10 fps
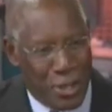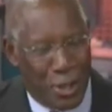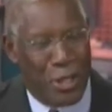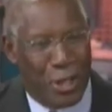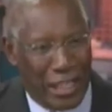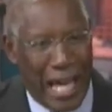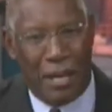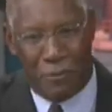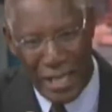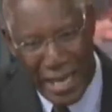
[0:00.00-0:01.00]
You know, your
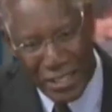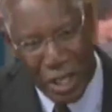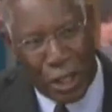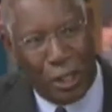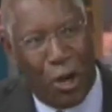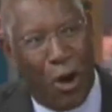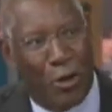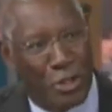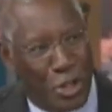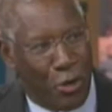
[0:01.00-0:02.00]
life is a
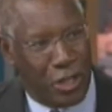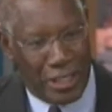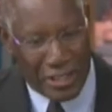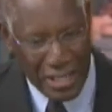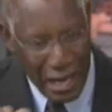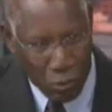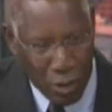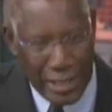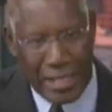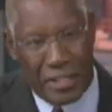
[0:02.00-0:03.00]
long journey, it's not
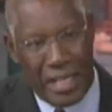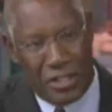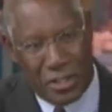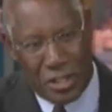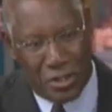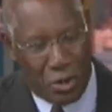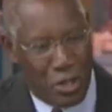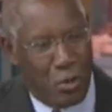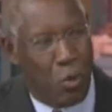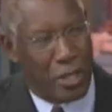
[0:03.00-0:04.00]
one destination, and
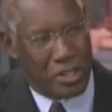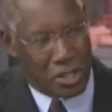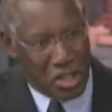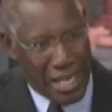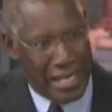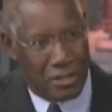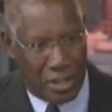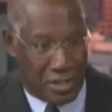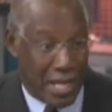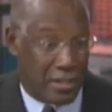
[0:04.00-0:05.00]
so you want to sustain
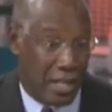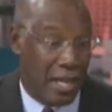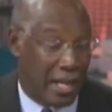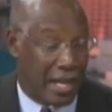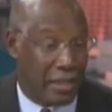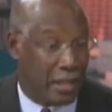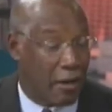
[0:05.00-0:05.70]
success, and I